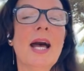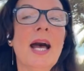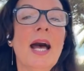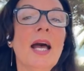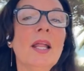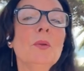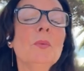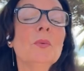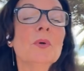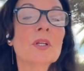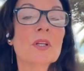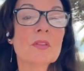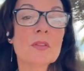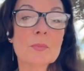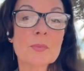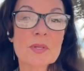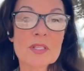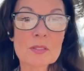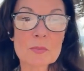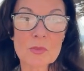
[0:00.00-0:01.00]
And what are
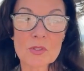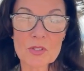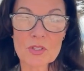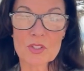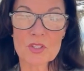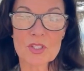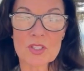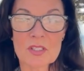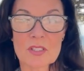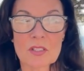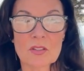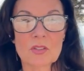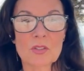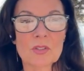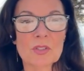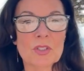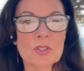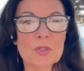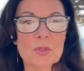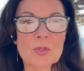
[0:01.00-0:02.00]
the best mortgages?
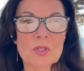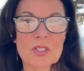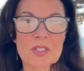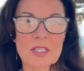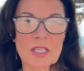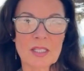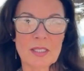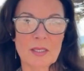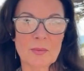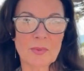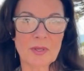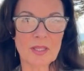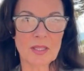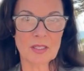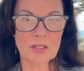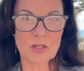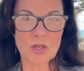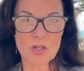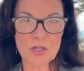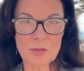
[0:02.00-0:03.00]
According to a study by
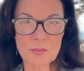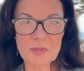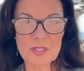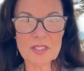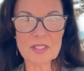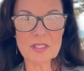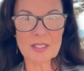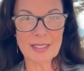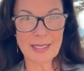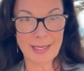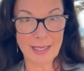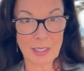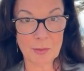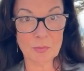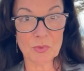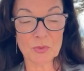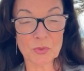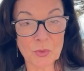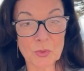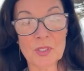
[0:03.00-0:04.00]
The Economist in
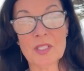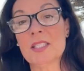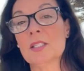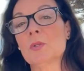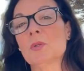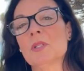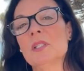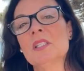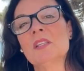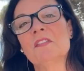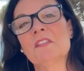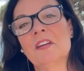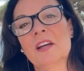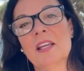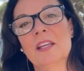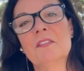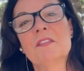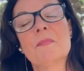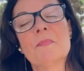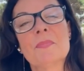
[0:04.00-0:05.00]
April
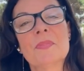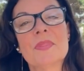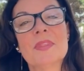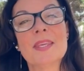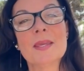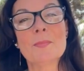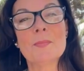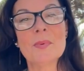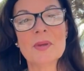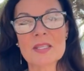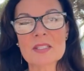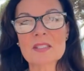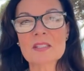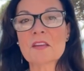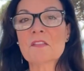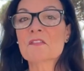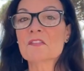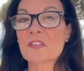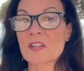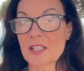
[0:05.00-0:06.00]
2025, the
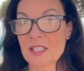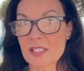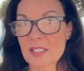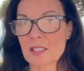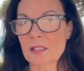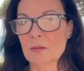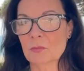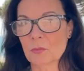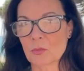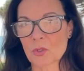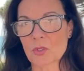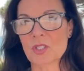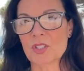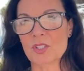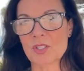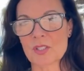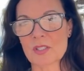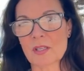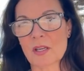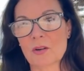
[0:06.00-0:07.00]
best fixed
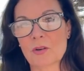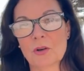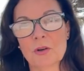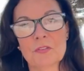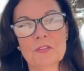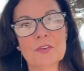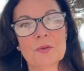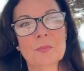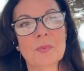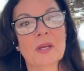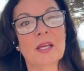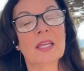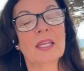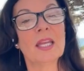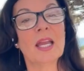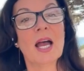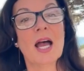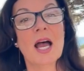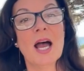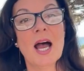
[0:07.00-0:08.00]
mortgages are offered
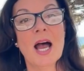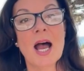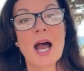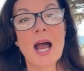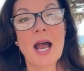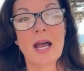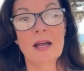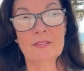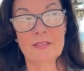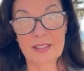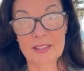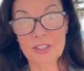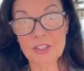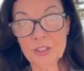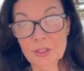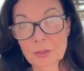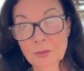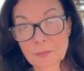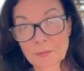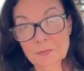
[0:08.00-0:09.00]
by
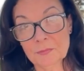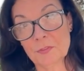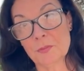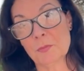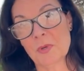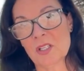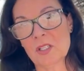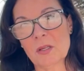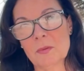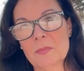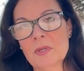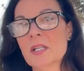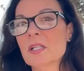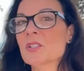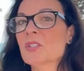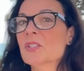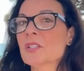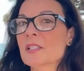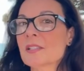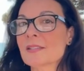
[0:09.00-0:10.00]
Avantio, Marca
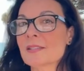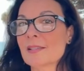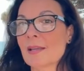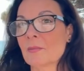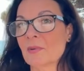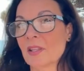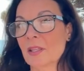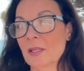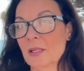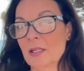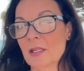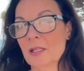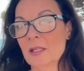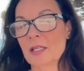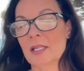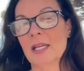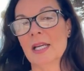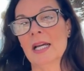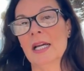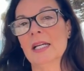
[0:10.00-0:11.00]
Mart,
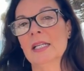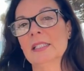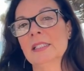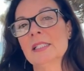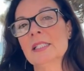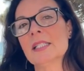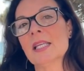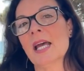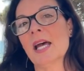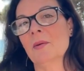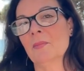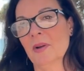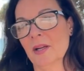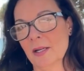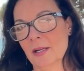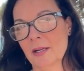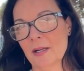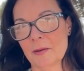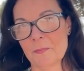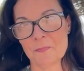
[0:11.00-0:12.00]
Sabadell, and
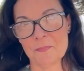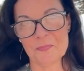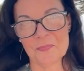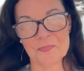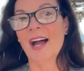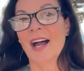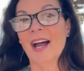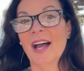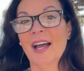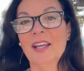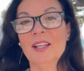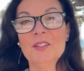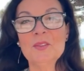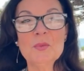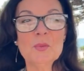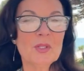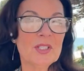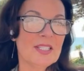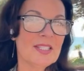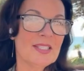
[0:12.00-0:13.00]
Abanca.
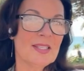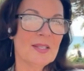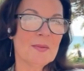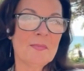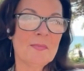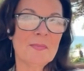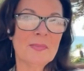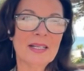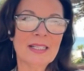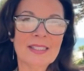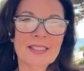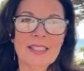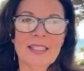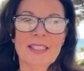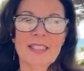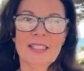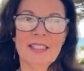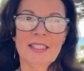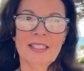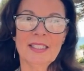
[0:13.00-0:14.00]
And what is the
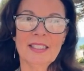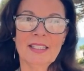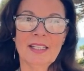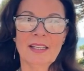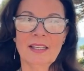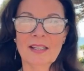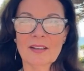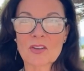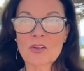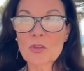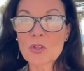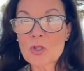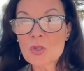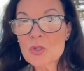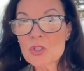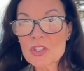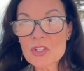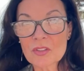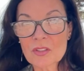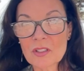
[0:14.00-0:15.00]
market
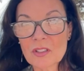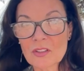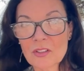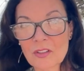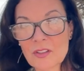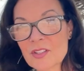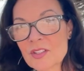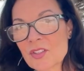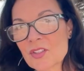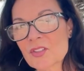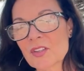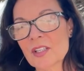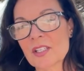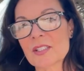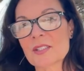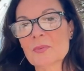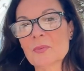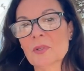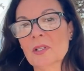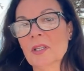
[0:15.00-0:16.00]
conclusion in all these
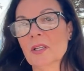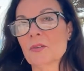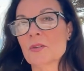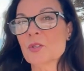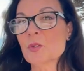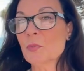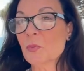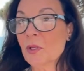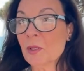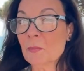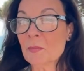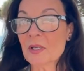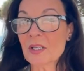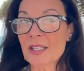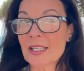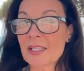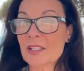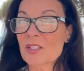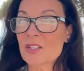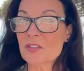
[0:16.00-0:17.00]
trends? Well, our spring
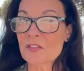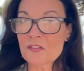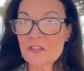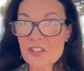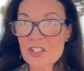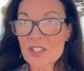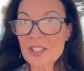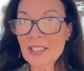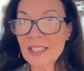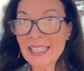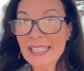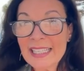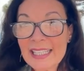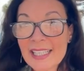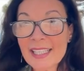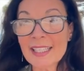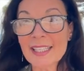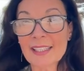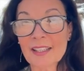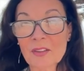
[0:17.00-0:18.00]
market is officially
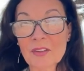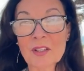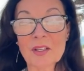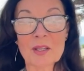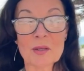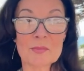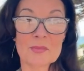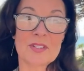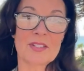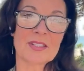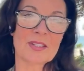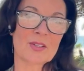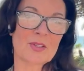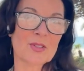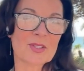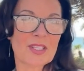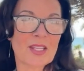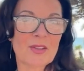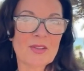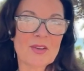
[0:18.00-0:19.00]
kicking out in Cambrils and
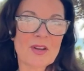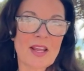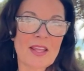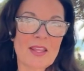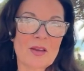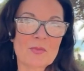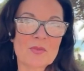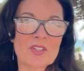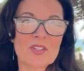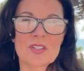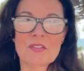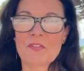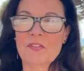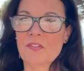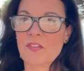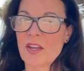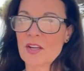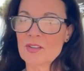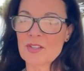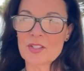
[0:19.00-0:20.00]
Costa Dorada with
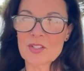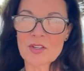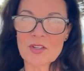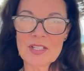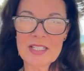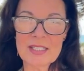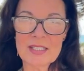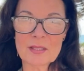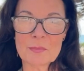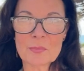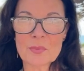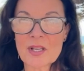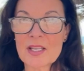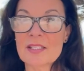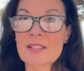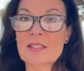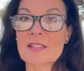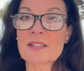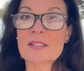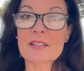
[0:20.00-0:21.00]
very strong listing
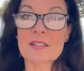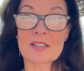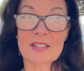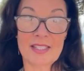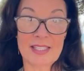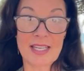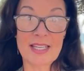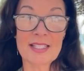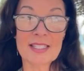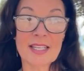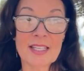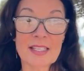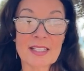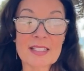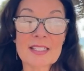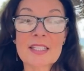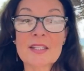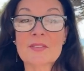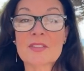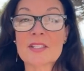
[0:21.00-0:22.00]
prices, sales, and
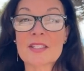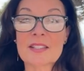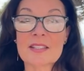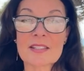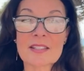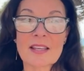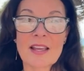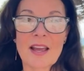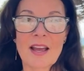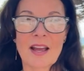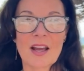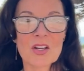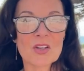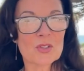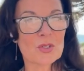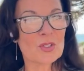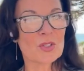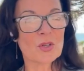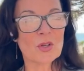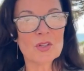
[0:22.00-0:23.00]
activities
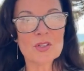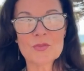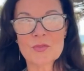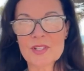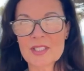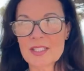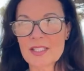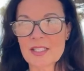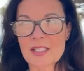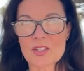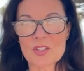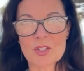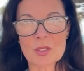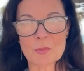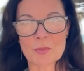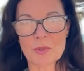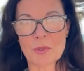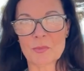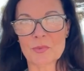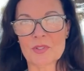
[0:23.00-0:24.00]
across all residential
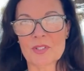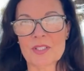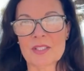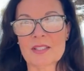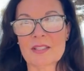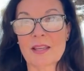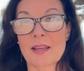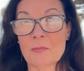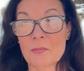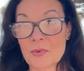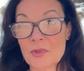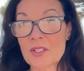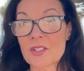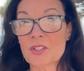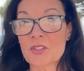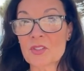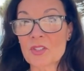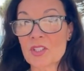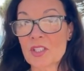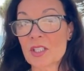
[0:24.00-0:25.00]
properties. Cambrils
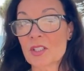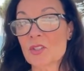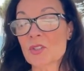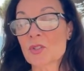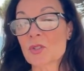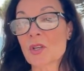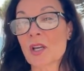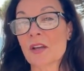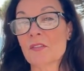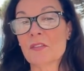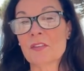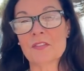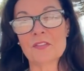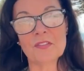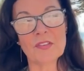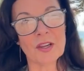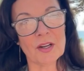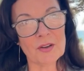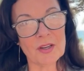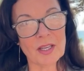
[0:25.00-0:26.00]
continues to have a
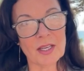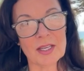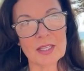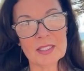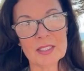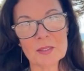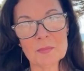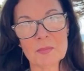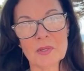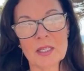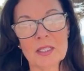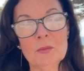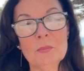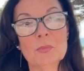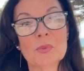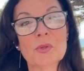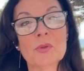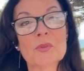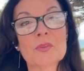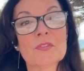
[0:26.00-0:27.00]
very high demand
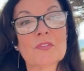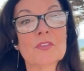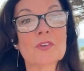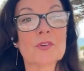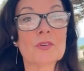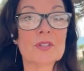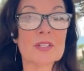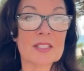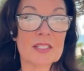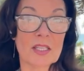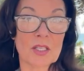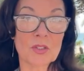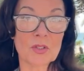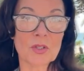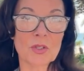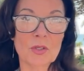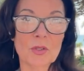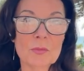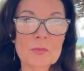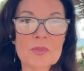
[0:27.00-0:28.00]
both for second
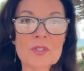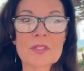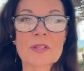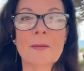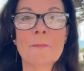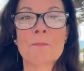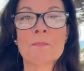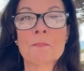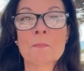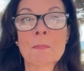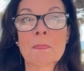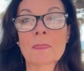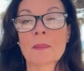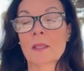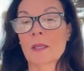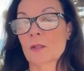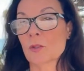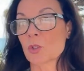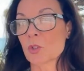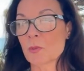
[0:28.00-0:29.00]
homes,
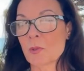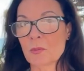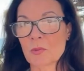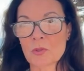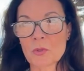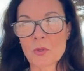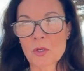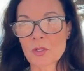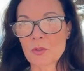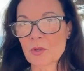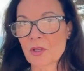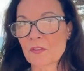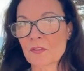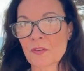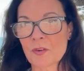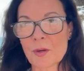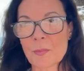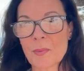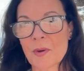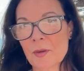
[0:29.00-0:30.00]
those people who are looking
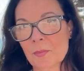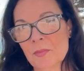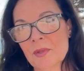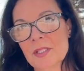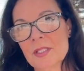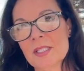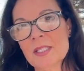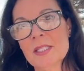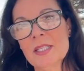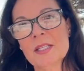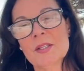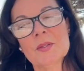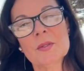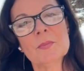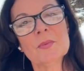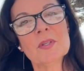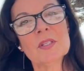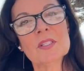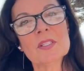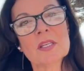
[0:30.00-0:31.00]
for apartments near the
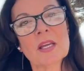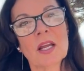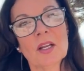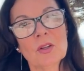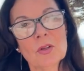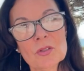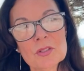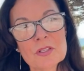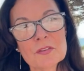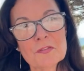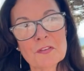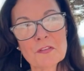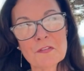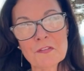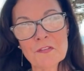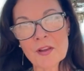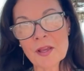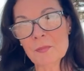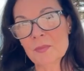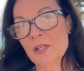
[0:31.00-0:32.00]
beach, and also for
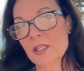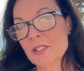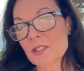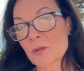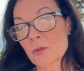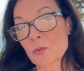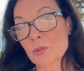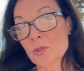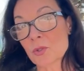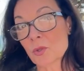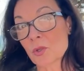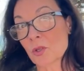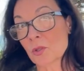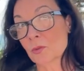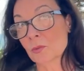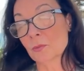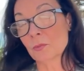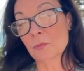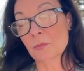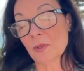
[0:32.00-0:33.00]
families who want to
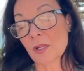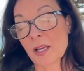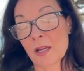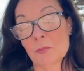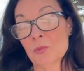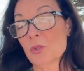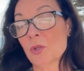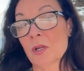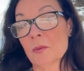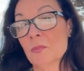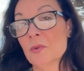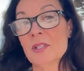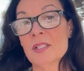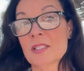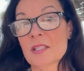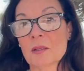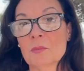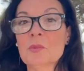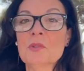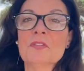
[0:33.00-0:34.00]
come to
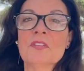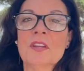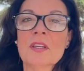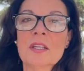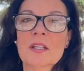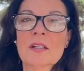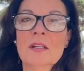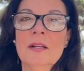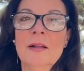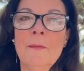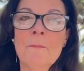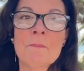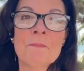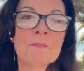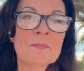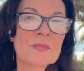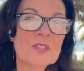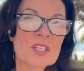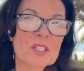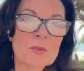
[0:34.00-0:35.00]
Cambrils and move here
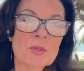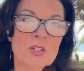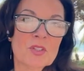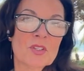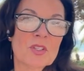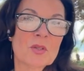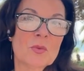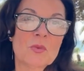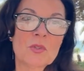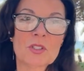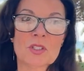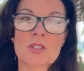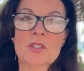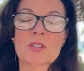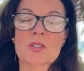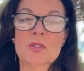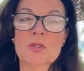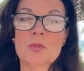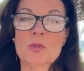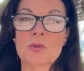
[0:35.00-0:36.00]
just because they want
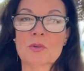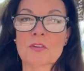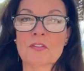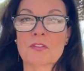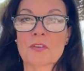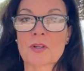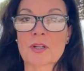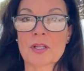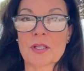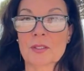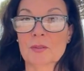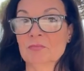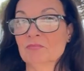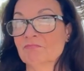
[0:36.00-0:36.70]
to look for a